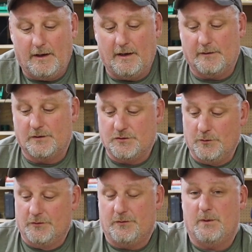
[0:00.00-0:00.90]
and the
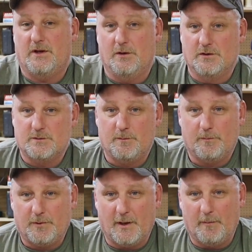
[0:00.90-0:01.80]
tools that we use
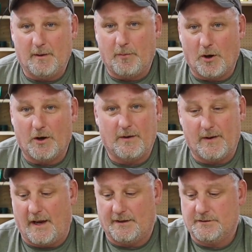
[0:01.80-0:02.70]
play a big part in
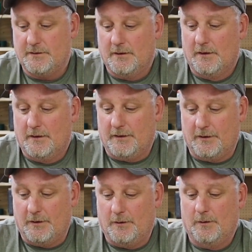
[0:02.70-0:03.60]
that.
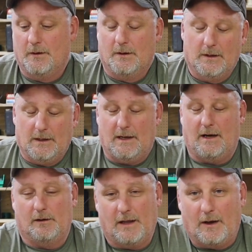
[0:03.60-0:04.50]

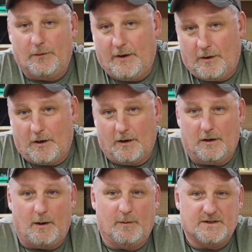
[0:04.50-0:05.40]
How loud they
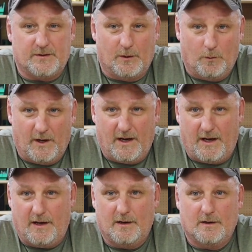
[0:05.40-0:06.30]
are, how much they
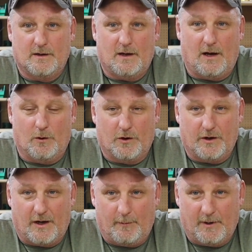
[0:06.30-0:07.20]
weigh, how
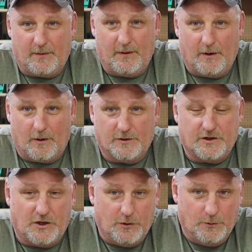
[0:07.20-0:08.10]
ergonomic they are
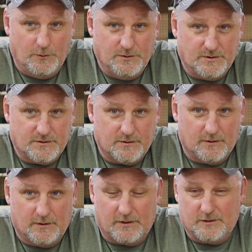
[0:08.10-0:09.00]
to use,
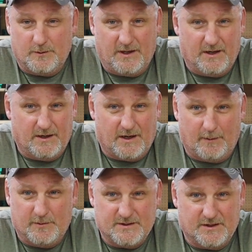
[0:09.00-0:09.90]
because we get into
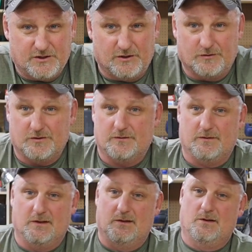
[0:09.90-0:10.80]
odd positions,
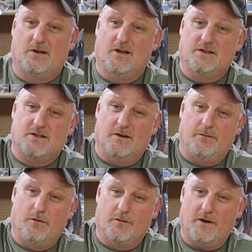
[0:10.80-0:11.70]
cutting
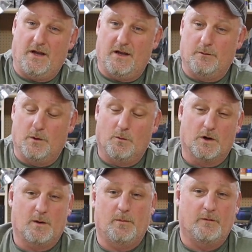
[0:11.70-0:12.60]
stuff overhead. We
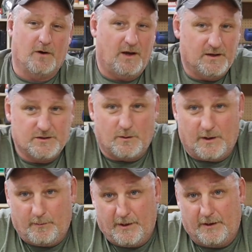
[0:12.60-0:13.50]
work above our heads
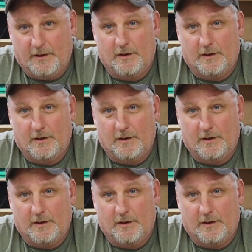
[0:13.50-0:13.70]
quite a bit.